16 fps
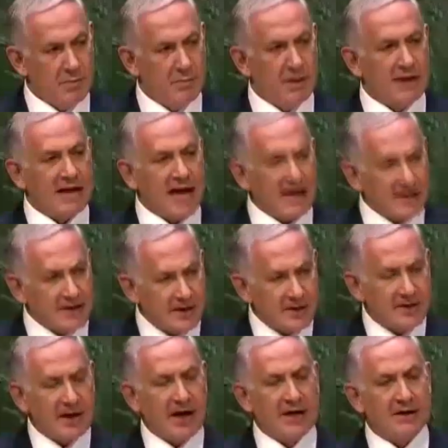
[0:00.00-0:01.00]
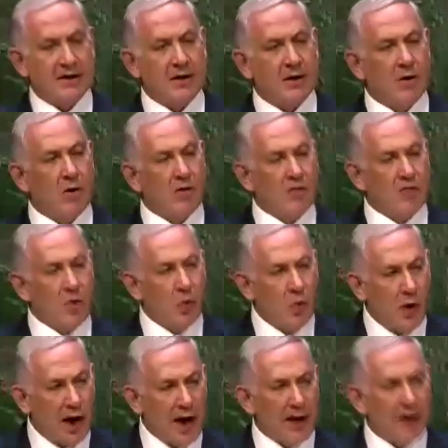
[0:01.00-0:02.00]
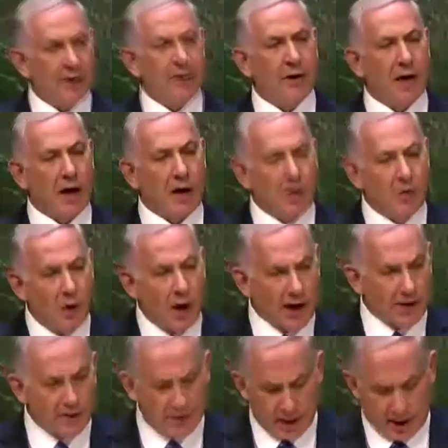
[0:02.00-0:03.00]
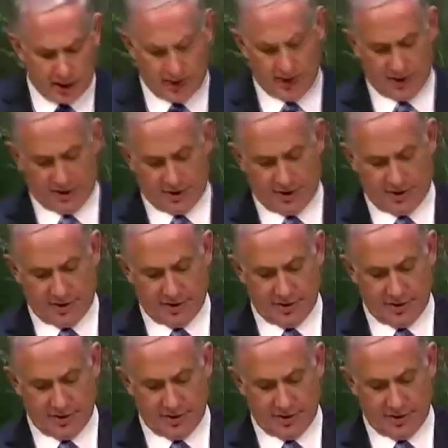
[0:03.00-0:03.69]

metastasizing over wider and wider areas.